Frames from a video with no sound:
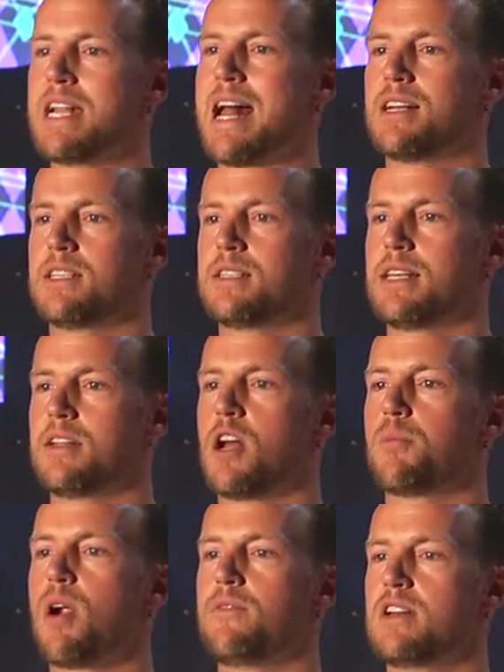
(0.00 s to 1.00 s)
analysis that the
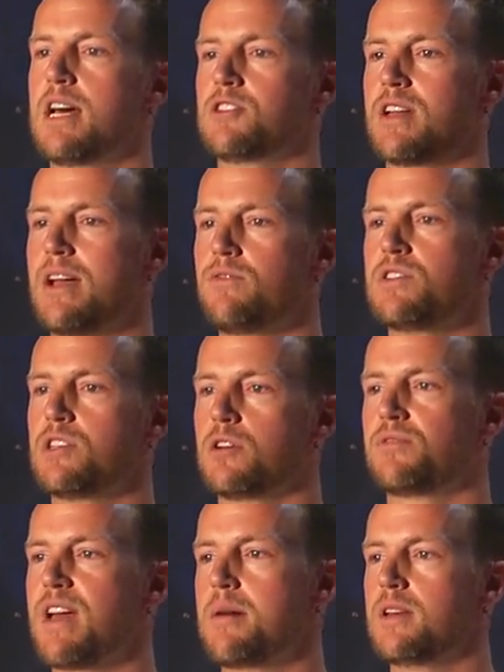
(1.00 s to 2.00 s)
nonprofit does on every
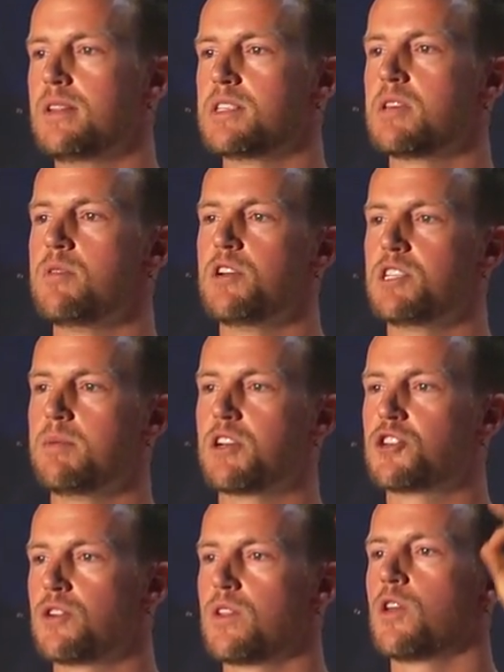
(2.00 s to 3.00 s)
single family in these communities to
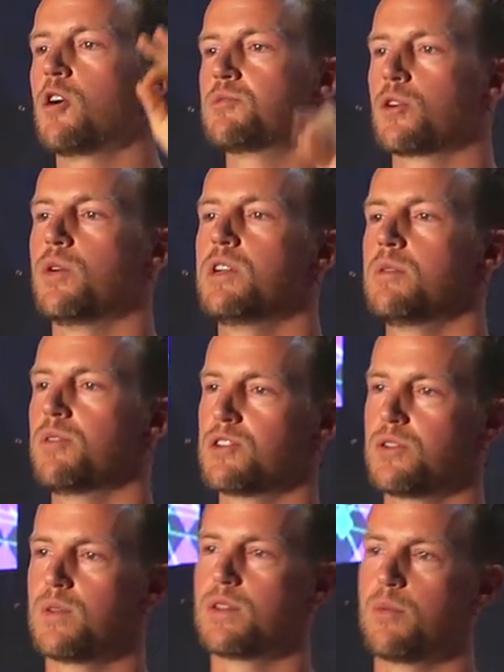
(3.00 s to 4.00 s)
make sure that the homes are going to the
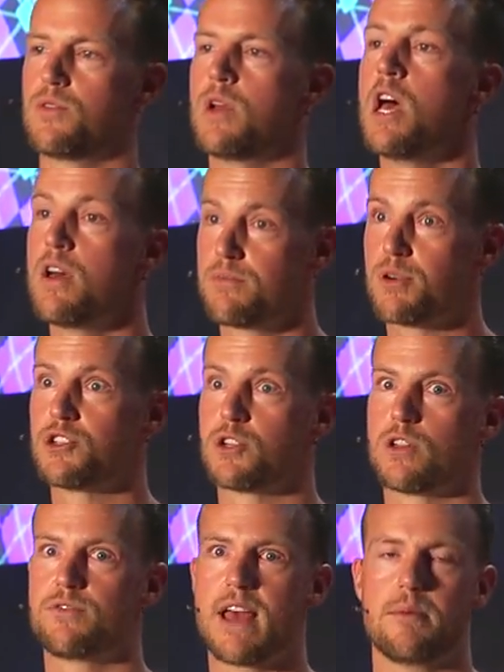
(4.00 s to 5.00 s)
person with the most,
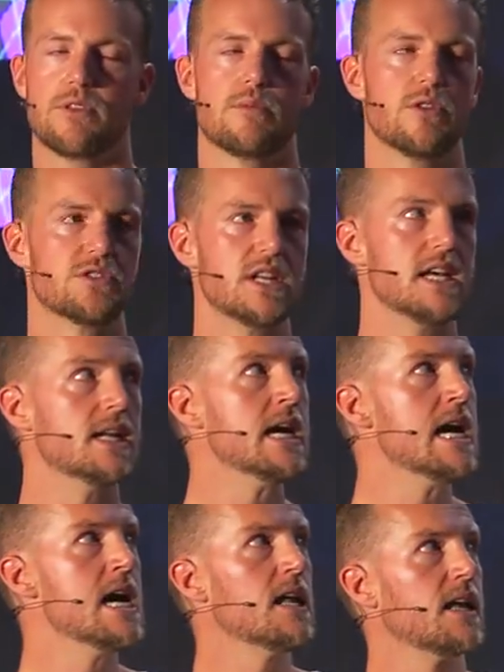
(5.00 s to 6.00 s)
person or the family with the most need.
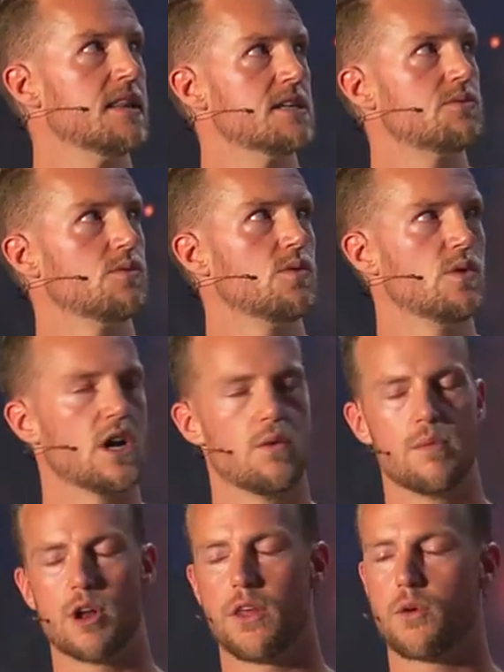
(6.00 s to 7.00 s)
Like this young
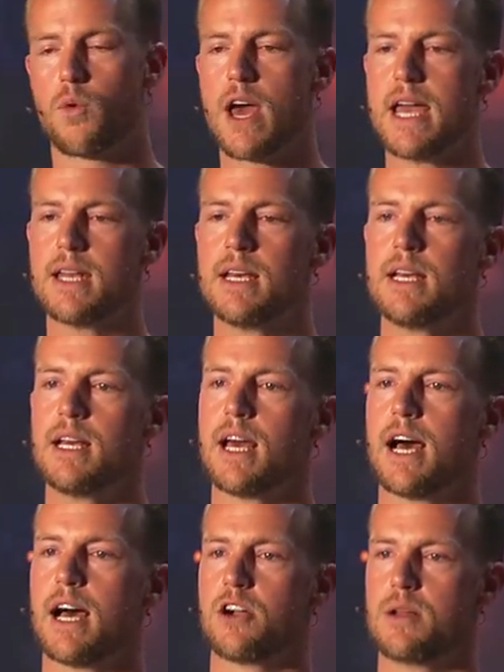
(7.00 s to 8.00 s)
woman on the right,
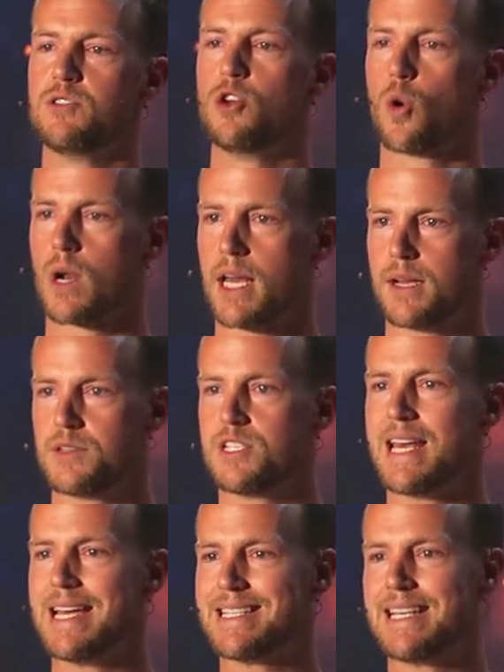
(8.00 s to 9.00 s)
uh, her name's Yorling.
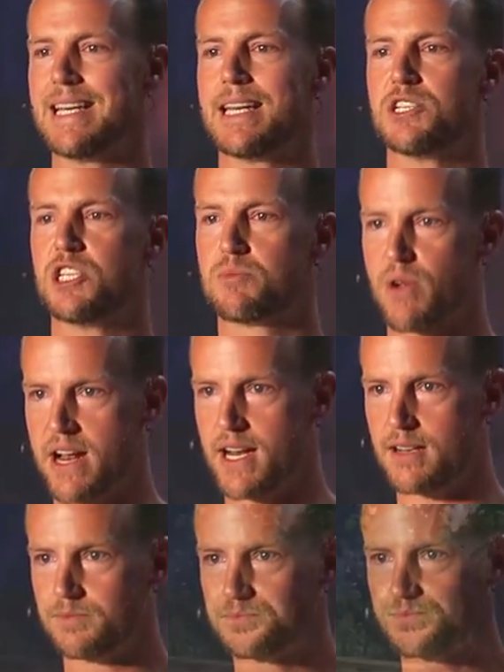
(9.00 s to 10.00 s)
She's 18 and she's pregnant.